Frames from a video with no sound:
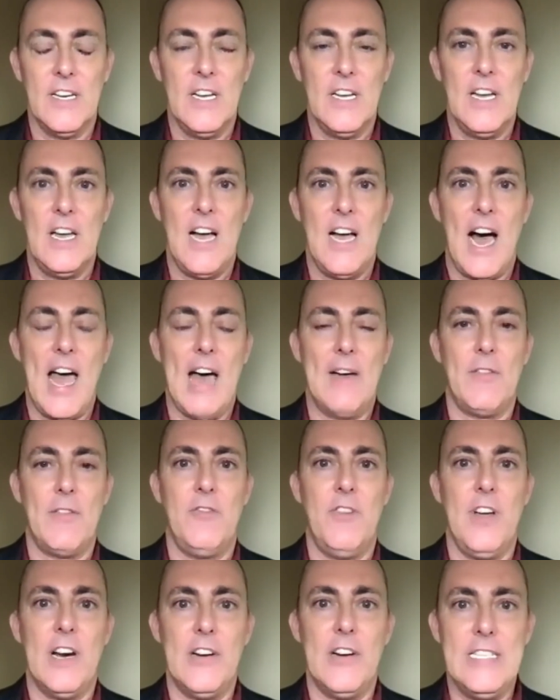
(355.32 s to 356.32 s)
I have a
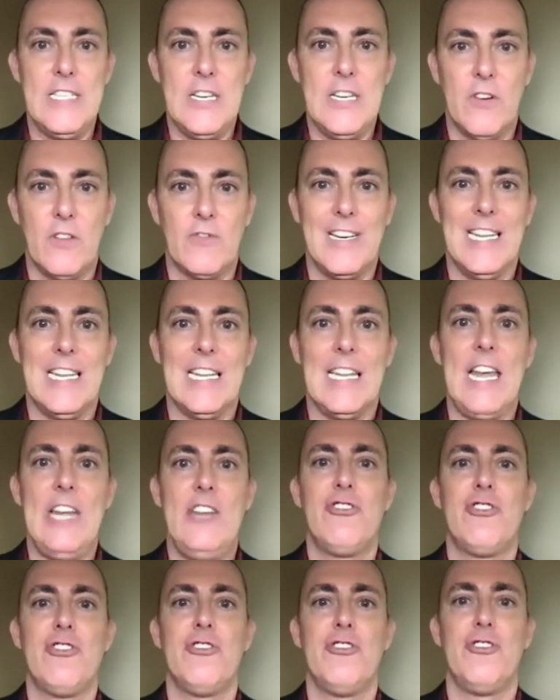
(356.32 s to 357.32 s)
very different
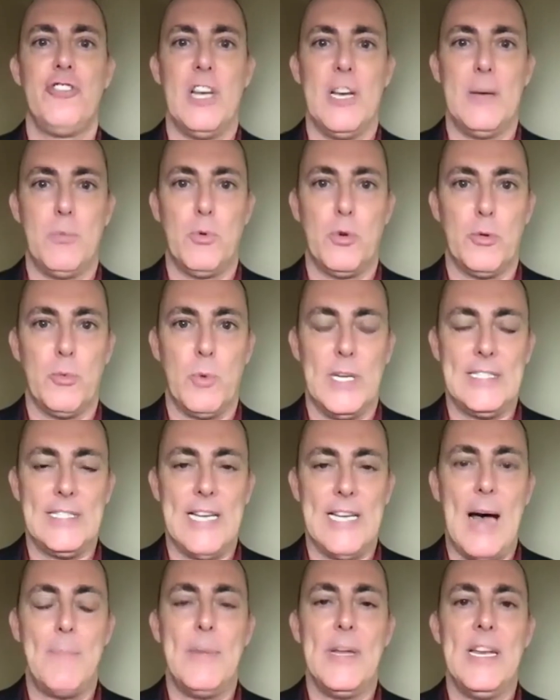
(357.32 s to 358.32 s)
relationship with what's
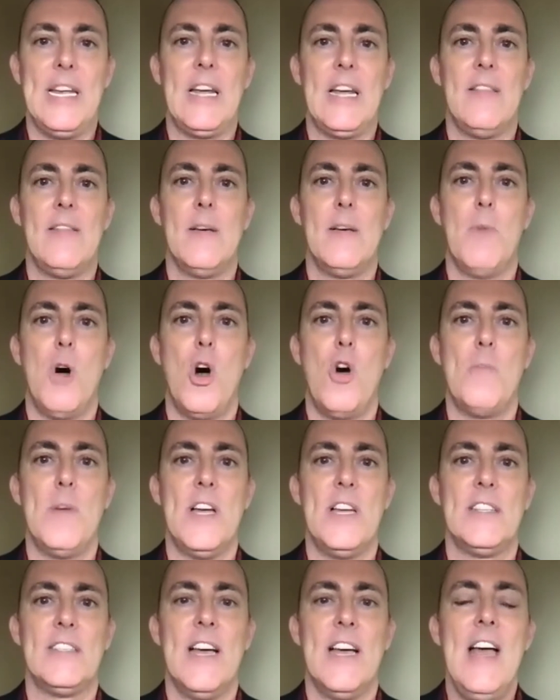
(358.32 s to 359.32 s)
happening in the
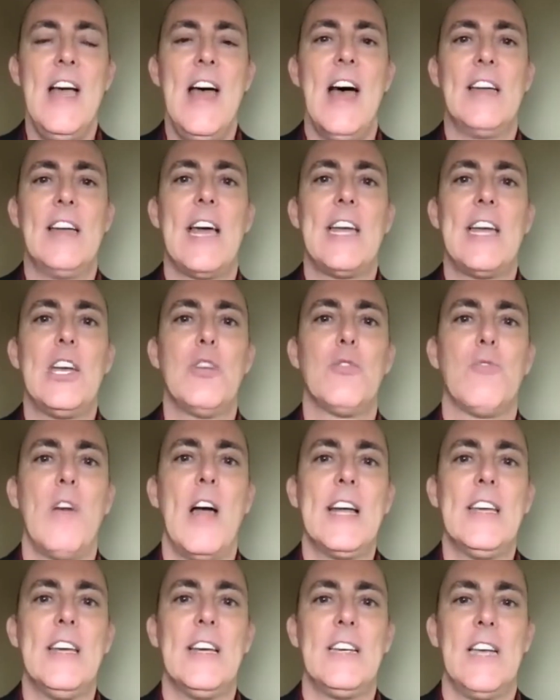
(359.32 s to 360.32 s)
moment. And I can
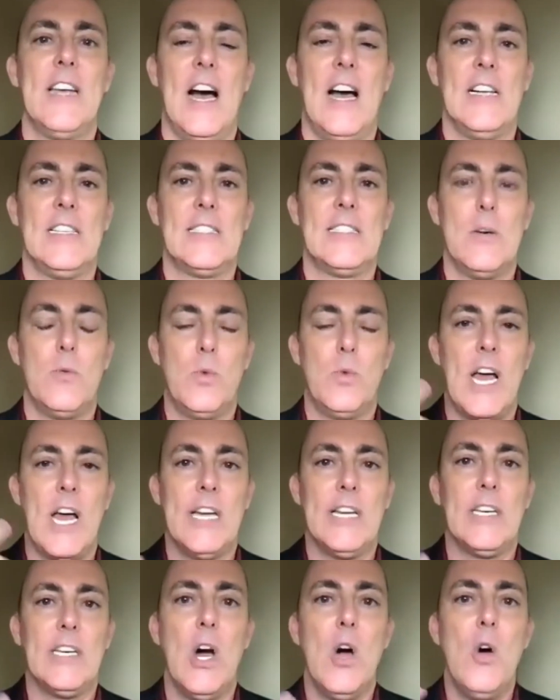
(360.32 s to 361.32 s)
recognize that when I
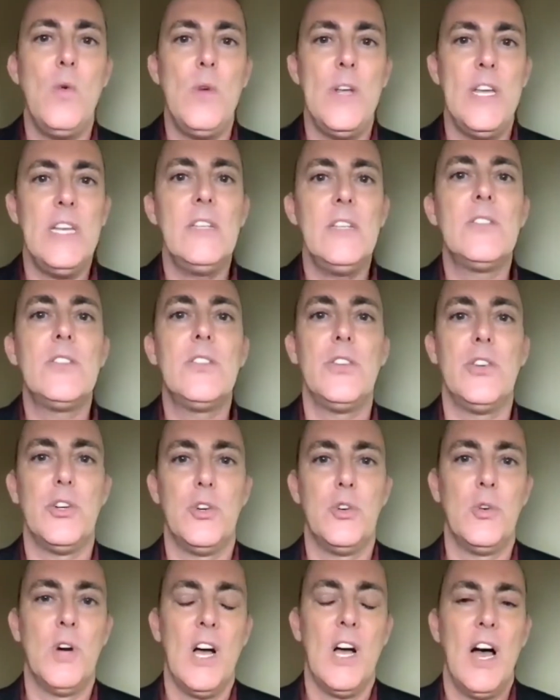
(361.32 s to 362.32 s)
go
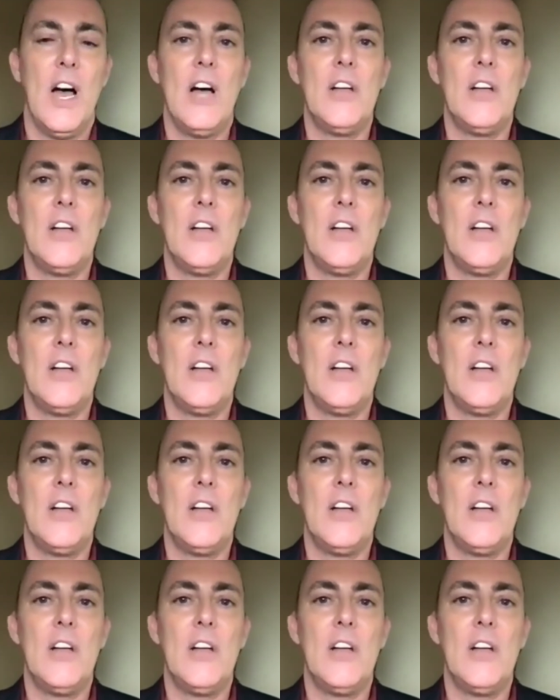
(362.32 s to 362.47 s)
into a